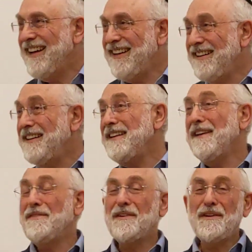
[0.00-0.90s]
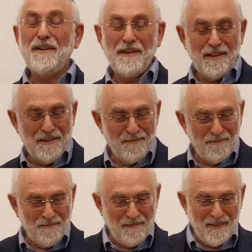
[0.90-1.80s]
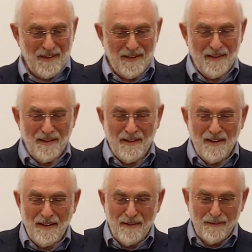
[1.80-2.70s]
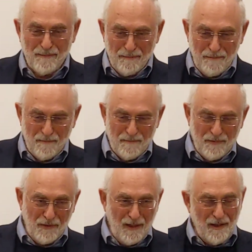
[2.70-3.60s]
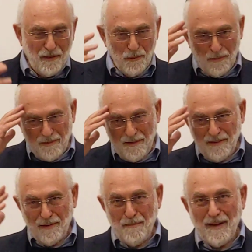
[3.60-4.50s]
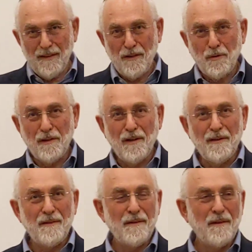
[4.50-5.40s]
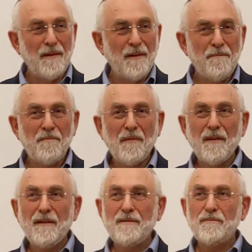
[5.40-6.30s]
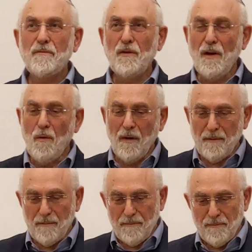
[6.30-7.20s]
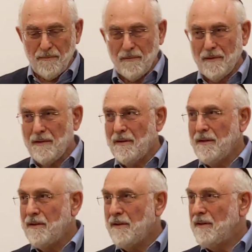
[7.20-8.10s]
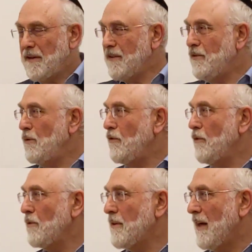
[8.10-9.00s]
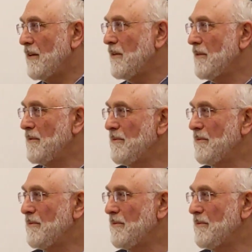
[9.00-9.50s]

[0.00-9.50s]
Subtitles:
And he didn't have the koyach. So he thought, is a man who could learn. You know what? Let's do a shortcut.